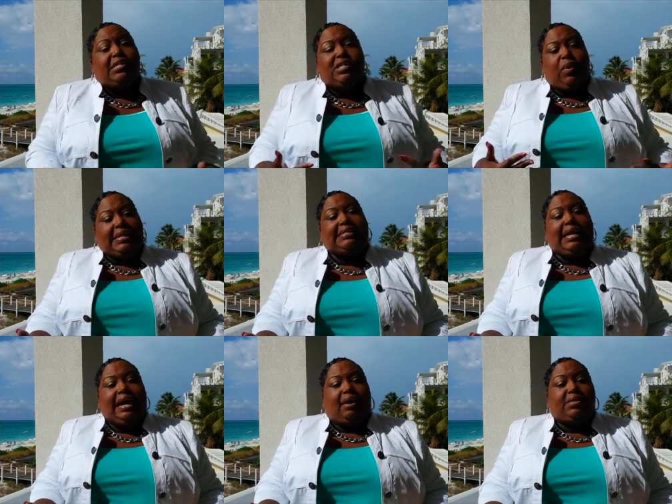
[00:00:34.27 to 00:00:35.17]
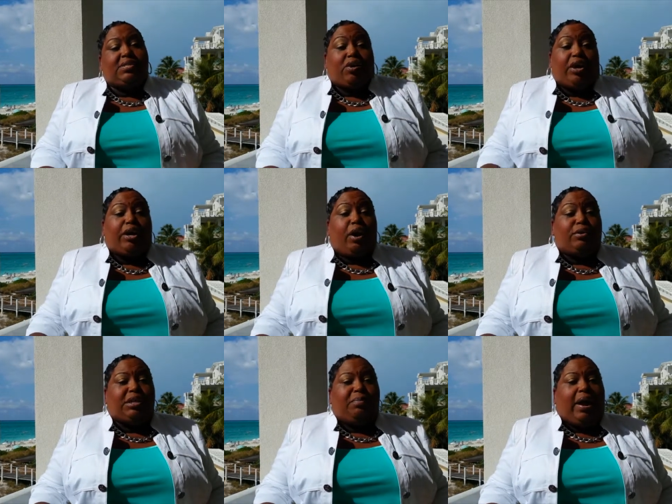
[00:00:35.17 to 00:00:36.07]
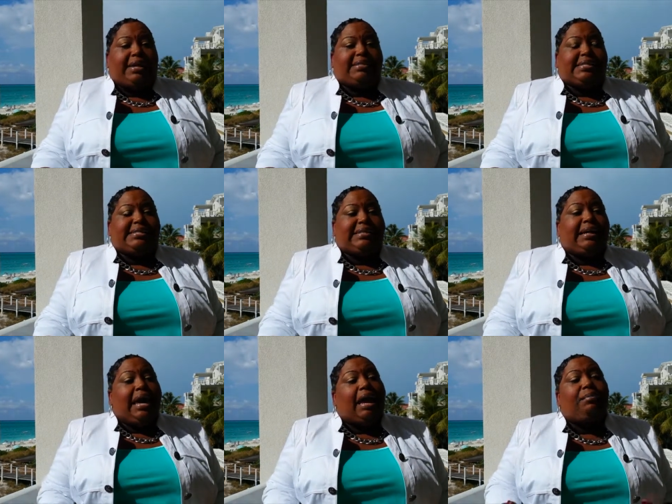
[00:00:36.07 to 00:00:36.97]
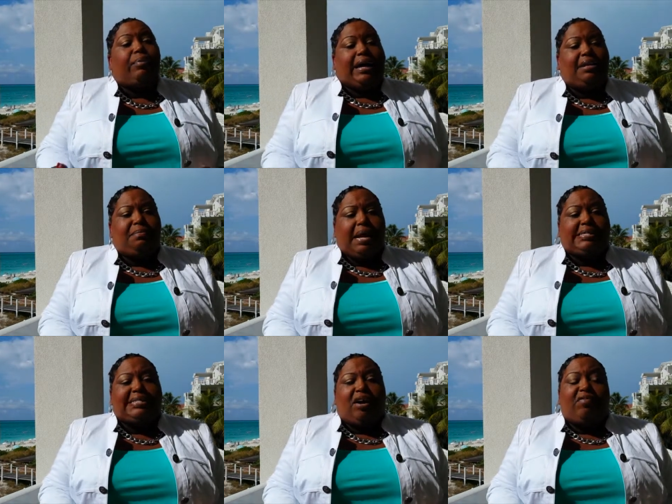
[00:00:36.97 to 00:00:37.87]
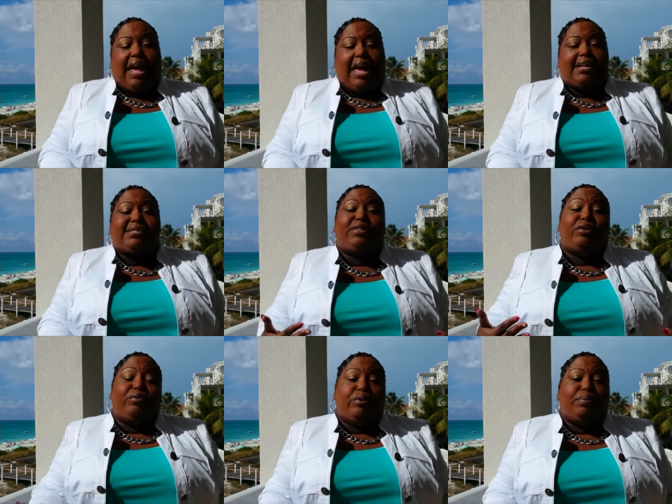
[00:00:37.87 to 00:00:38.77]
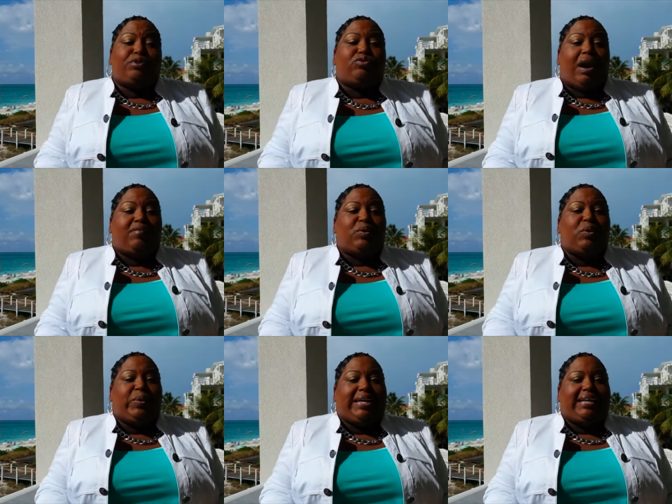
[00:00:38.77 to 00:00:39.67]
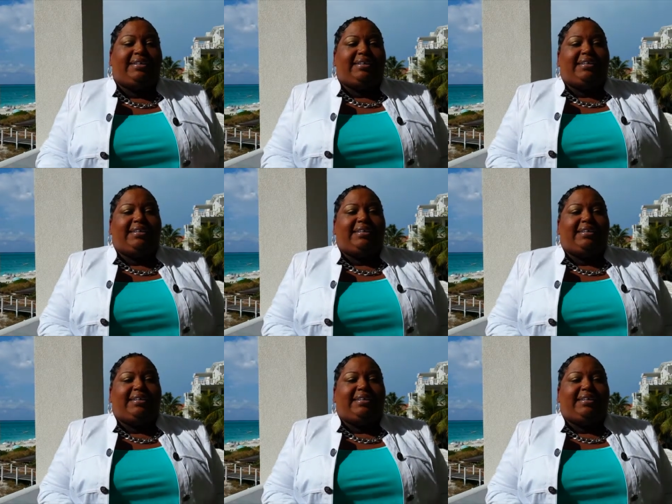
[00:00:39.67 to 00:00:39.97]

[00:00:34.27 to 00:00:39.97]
So I set out to start a coaching practice and branded myself as the Group Travel Queen.